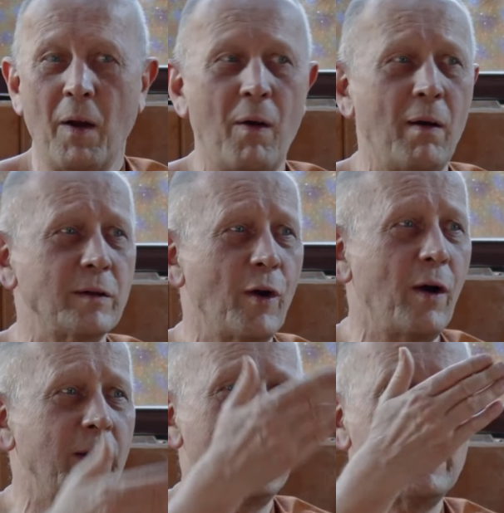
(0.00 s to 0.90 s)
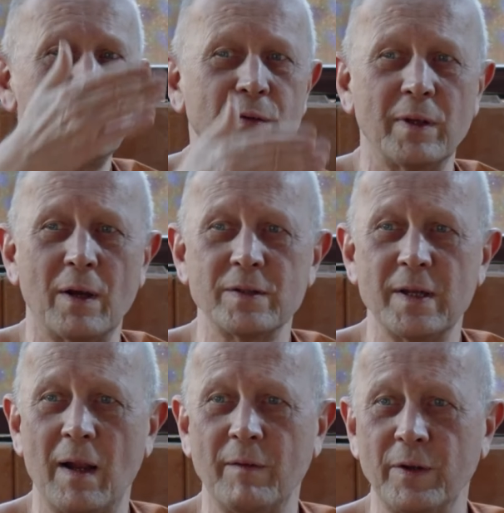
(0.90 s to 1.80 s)
Or, or then two
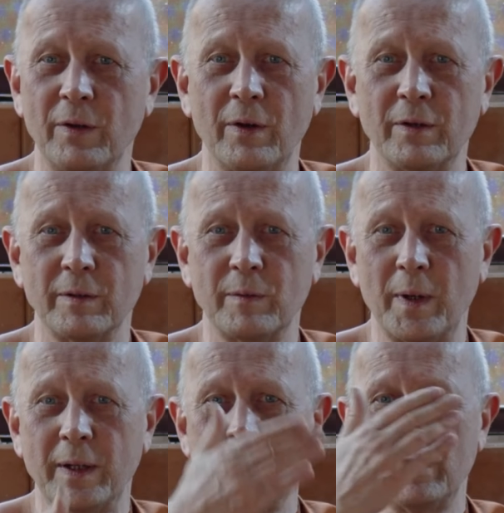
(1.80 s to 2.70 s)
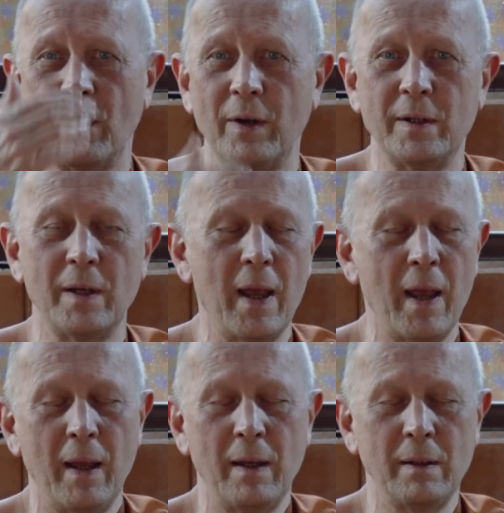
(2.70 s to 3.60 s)
thousand twelve, the earthquake, you know, in,
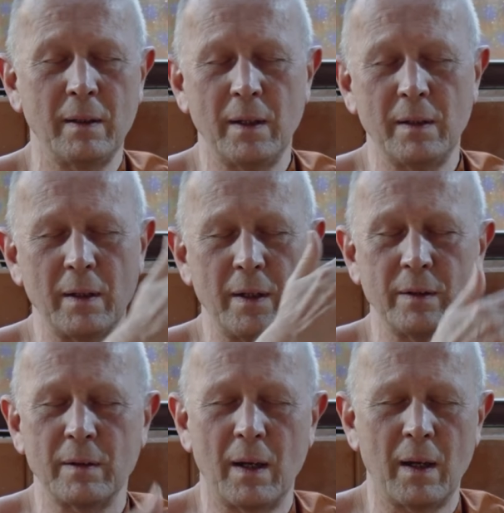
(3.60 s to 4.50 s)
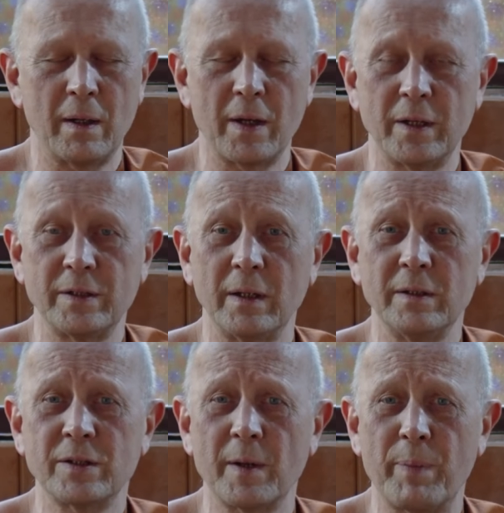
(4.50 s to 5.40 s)
in, in, in, uh,
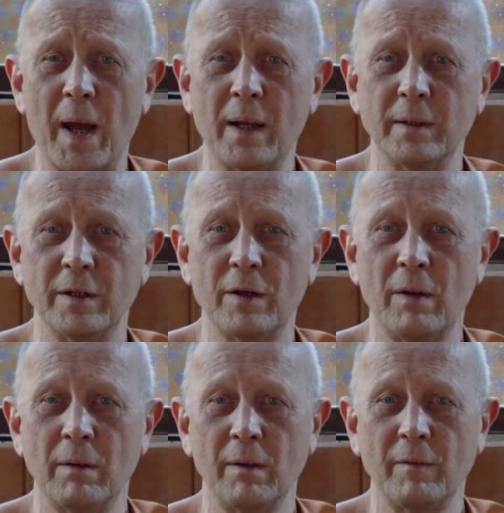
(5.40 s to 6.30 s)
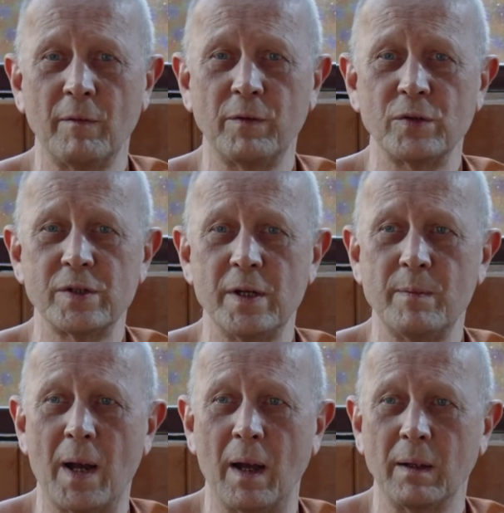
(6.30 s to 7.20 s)
in Japan, you know,
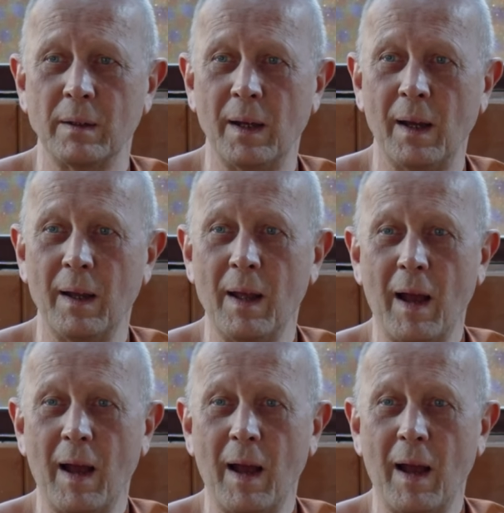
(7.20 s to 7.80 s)
Fukushima. Yeah?